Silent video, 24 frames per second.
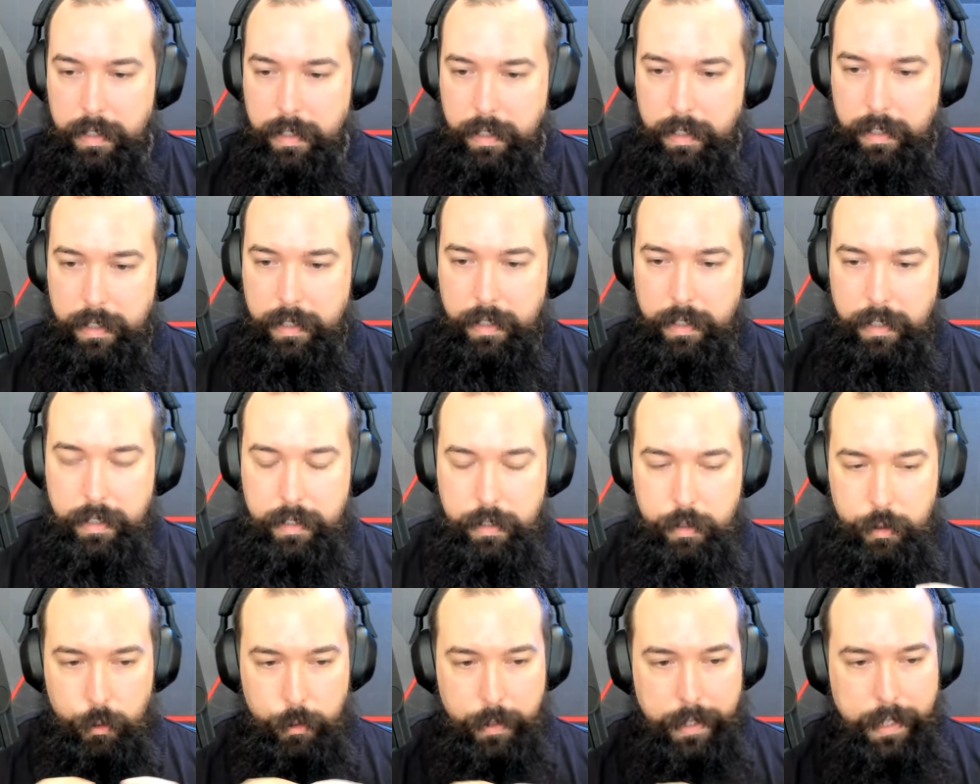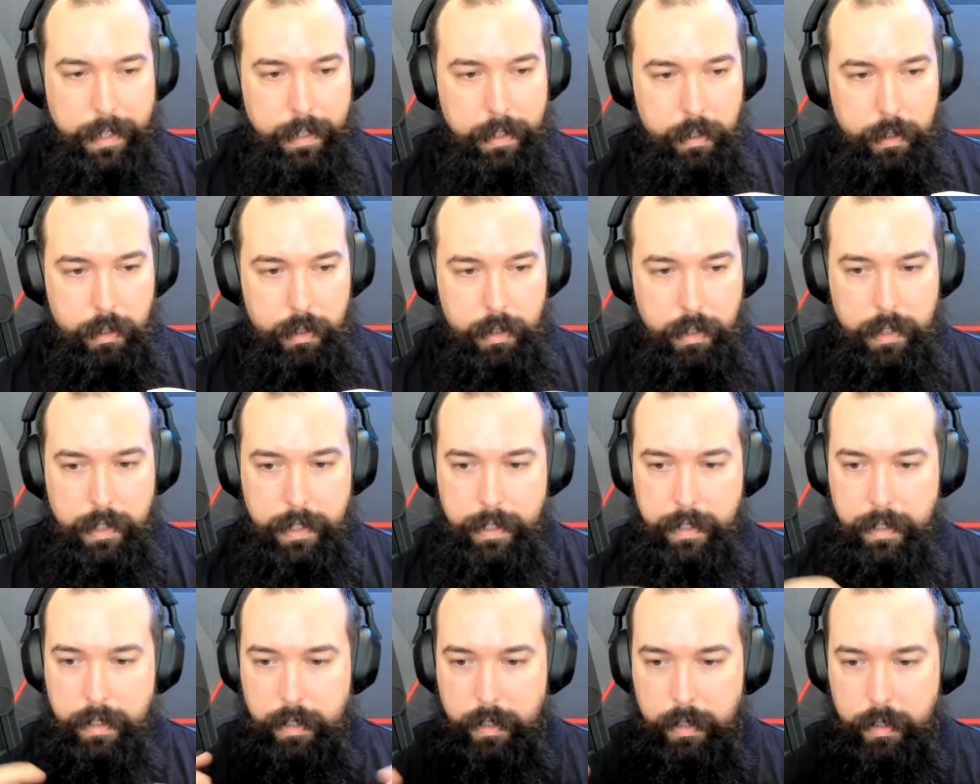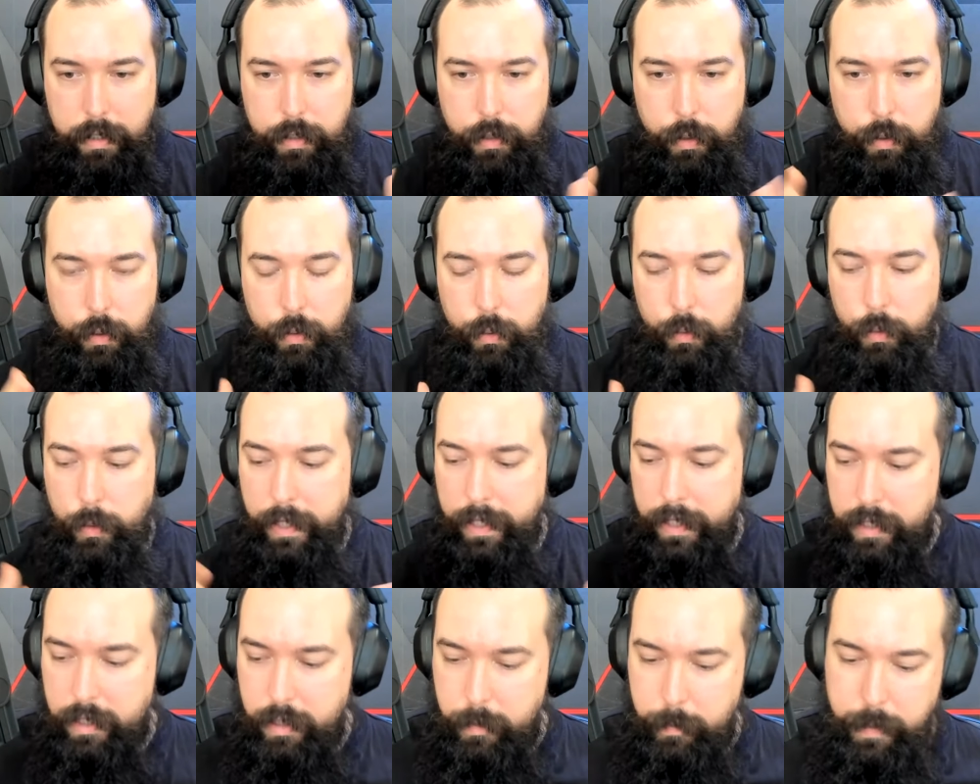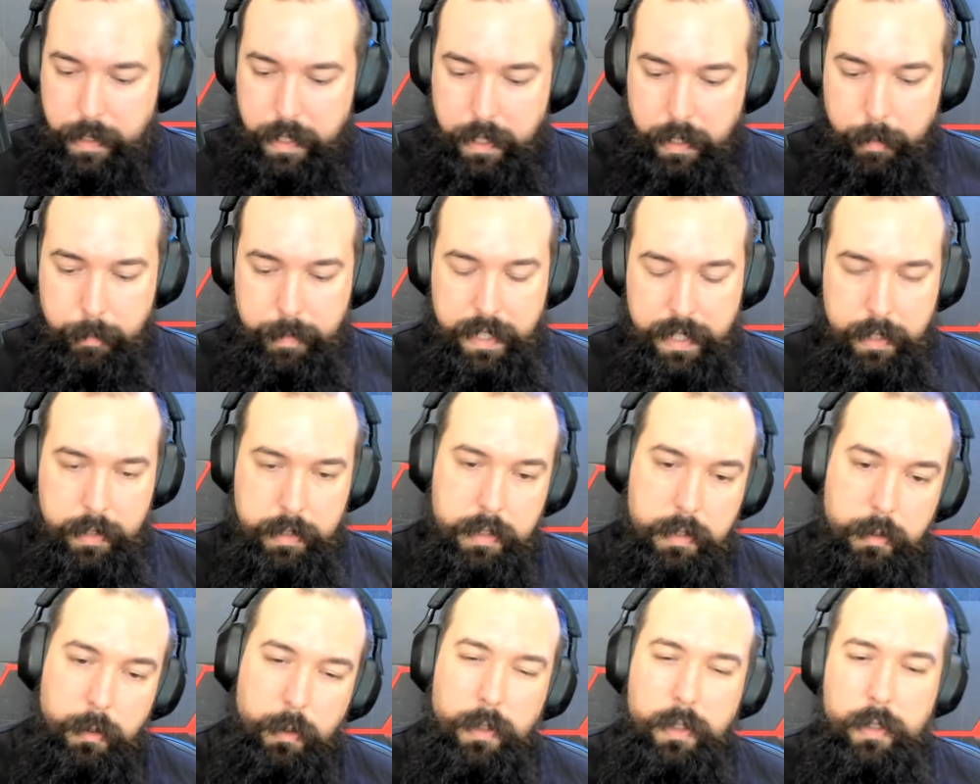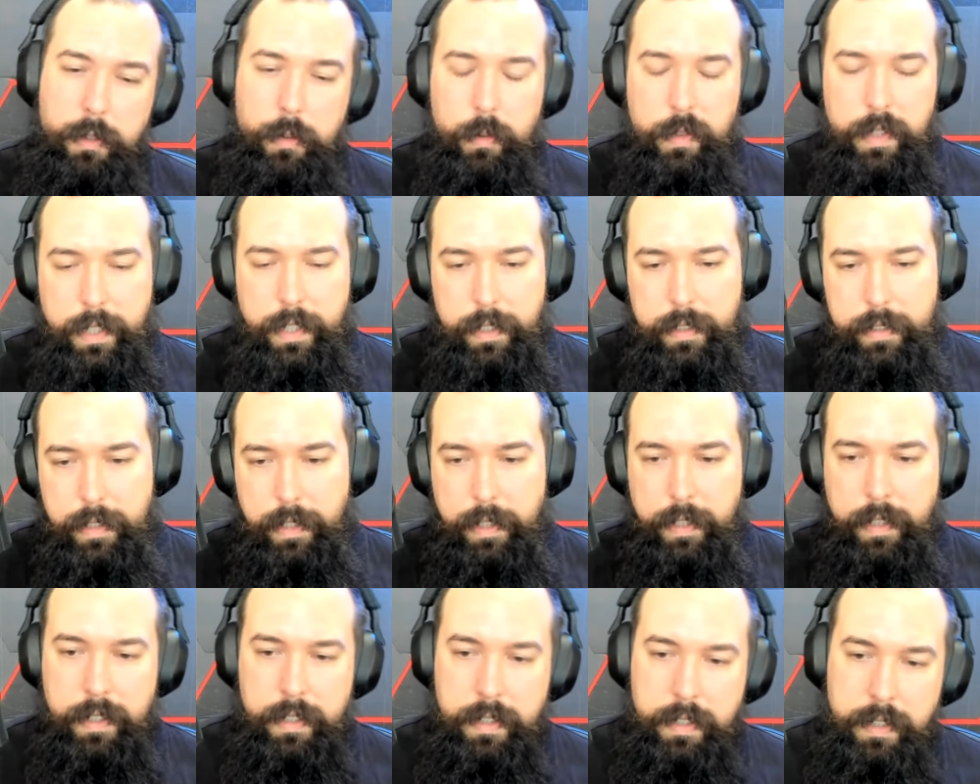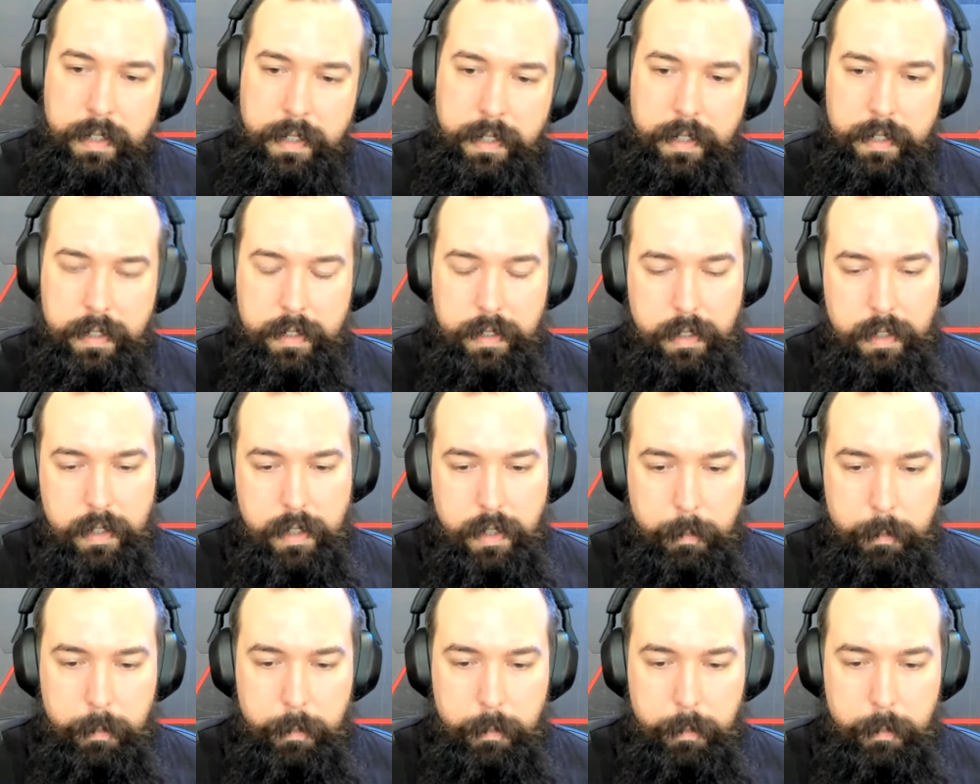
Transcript: in in together and do experiments although they take like a